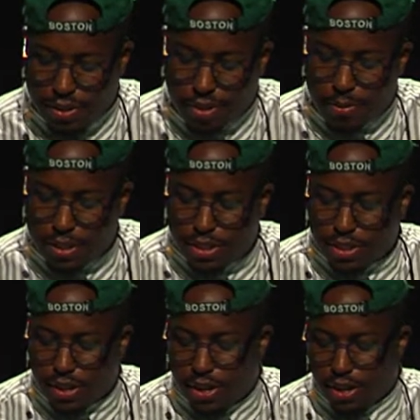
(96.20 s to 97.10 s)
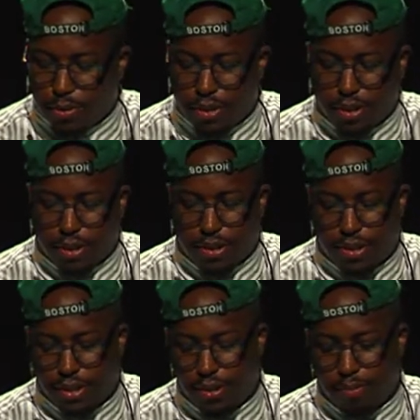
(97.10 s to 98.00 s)
so let me just start out with a
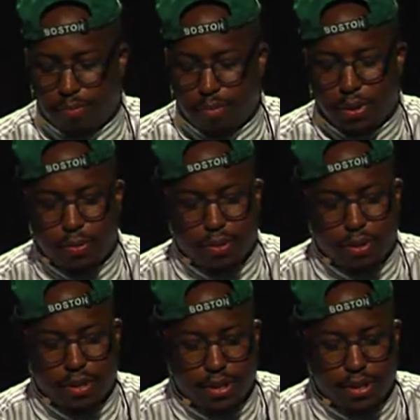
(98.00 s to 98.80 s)
big one